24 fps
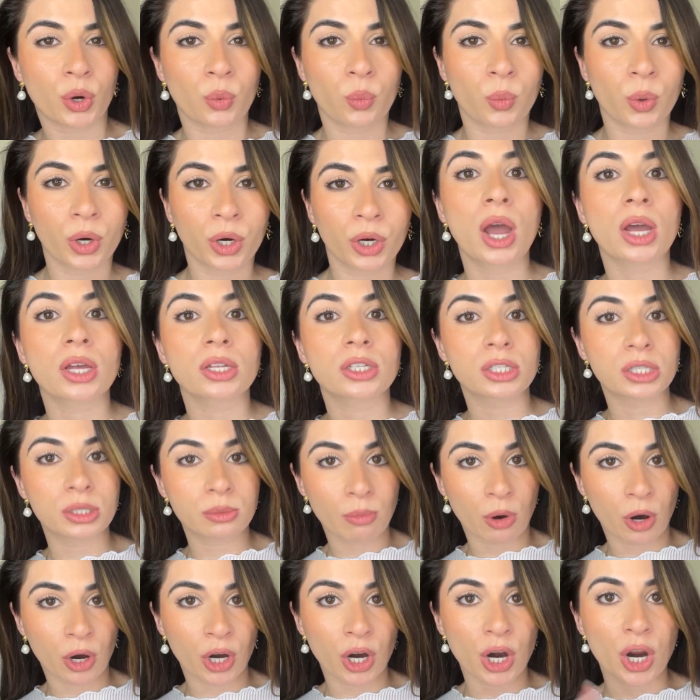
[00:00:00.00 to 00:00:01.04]
to work
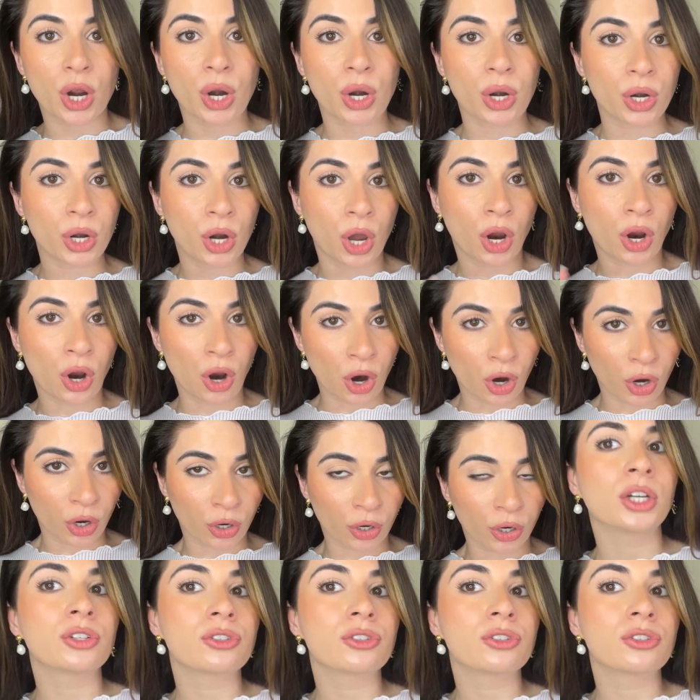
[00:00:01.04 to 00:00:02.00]
smart, not hard.